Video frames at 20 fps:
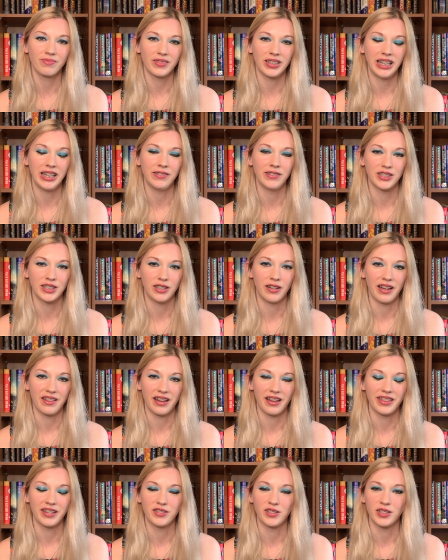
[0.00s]
Even so, I
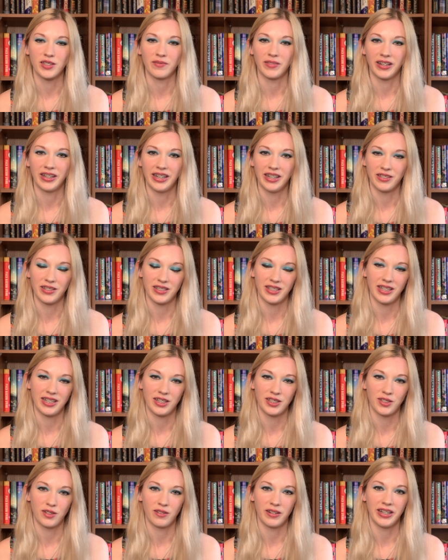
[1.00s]
thought this was a very interesting
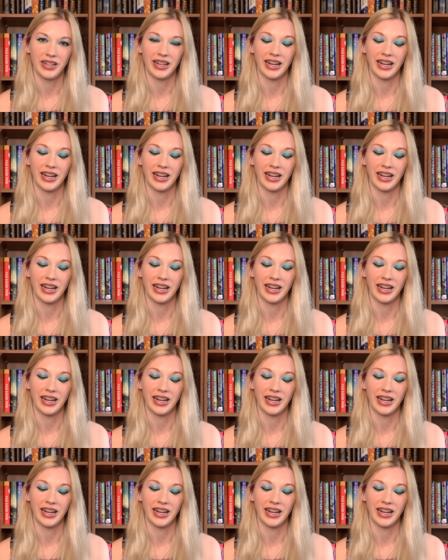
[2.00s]
story,